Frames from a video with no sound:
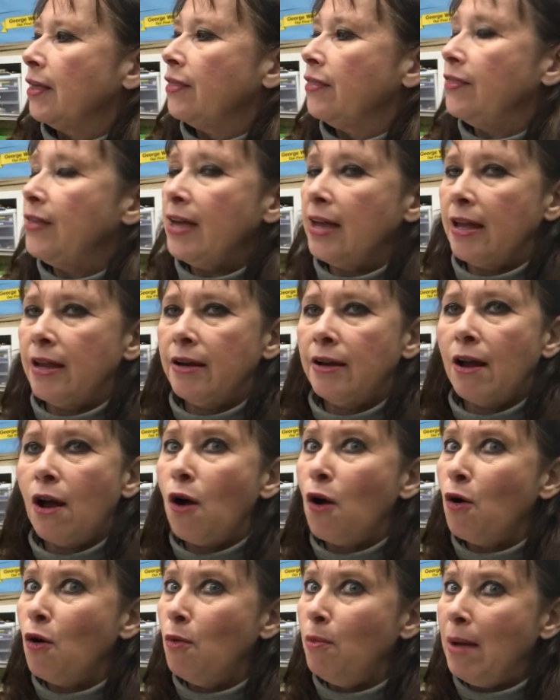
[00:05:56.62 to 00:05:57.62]
Then,
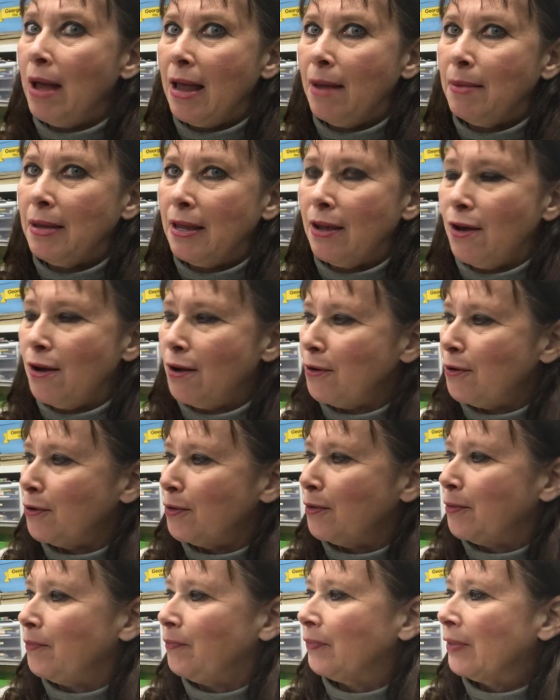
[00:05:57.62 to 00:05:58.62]
oh baby
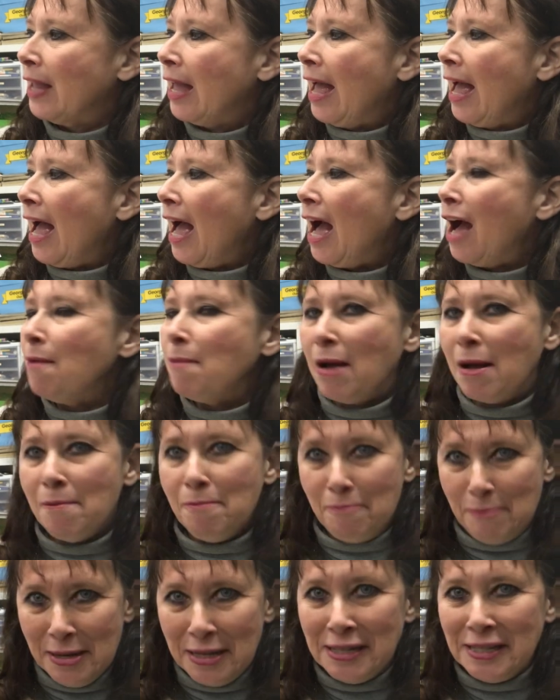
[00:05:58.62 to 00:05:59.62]
oh, how my
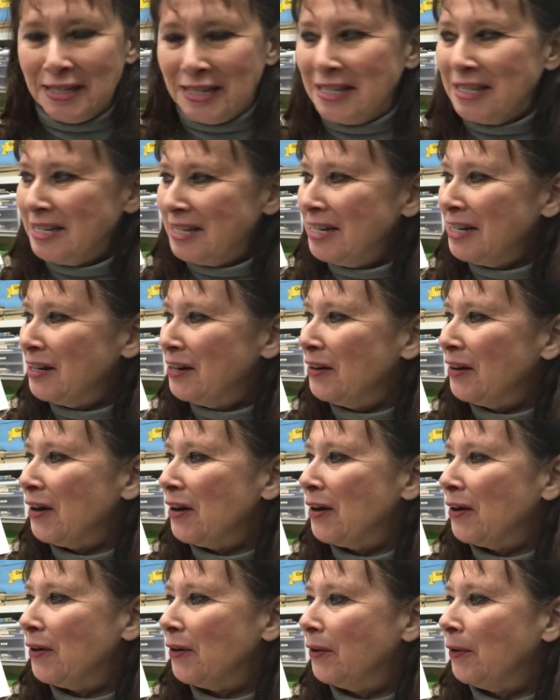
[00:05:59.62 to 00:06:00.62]
business did
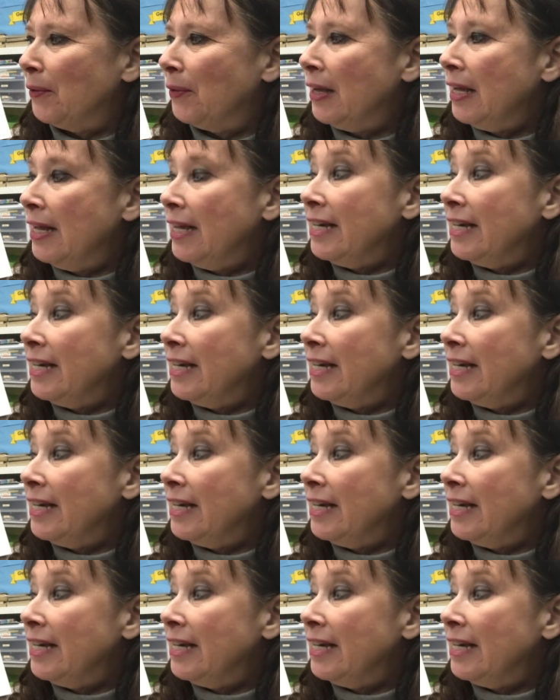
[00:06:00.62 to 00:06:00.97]
grow.